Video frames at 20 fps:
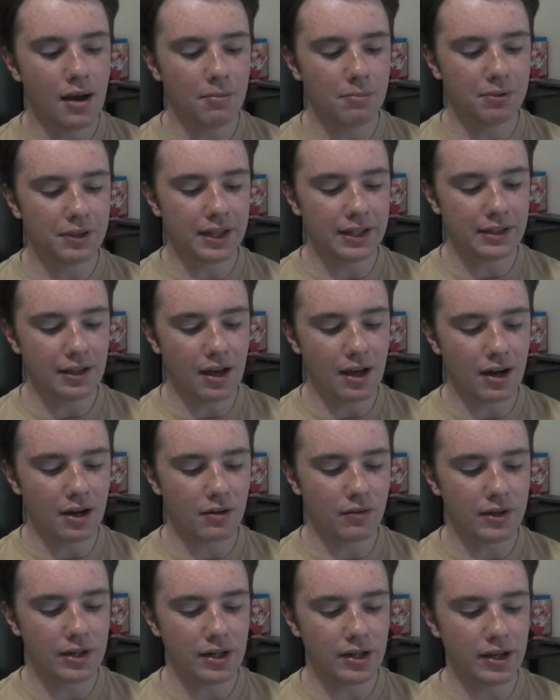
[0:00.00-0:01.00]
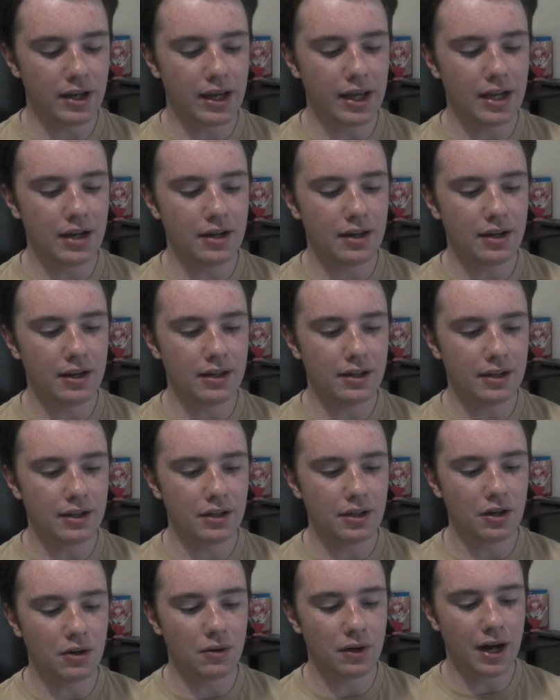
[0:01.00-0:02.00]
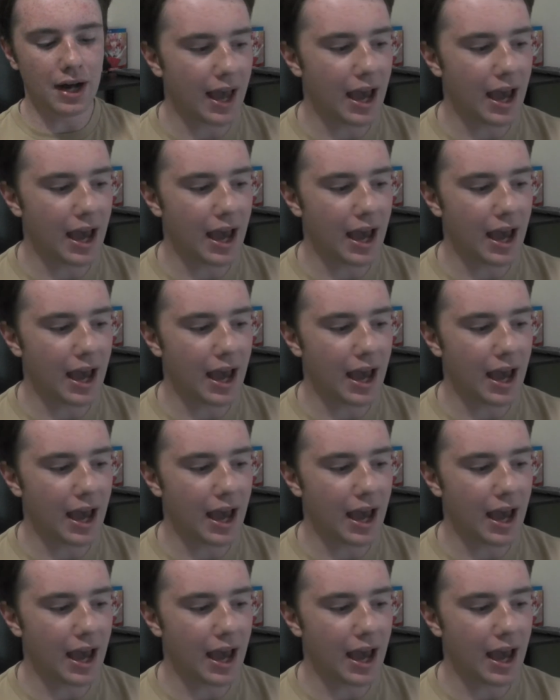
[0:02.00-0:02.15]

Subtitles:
playing the Ocarina, and you know,